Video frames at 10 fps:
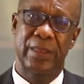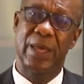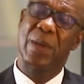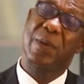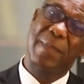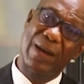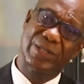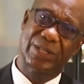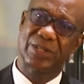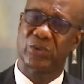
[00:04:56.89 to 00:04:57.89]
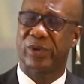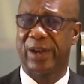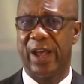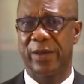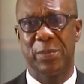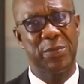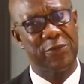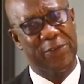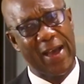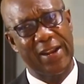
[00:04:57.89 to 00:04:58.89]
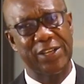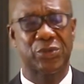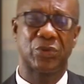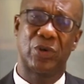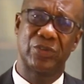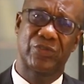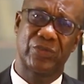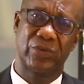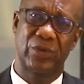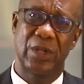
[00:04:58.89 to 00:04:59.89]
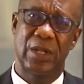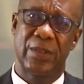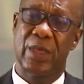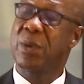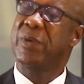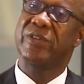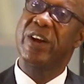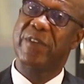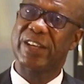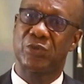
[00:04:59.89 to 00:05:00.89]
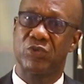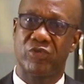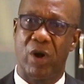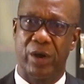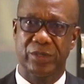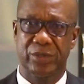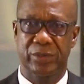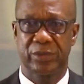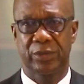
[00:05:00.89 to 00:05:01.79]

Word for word: There may be mountains to climb, there may be valleys to go through, there may be rivers to cross.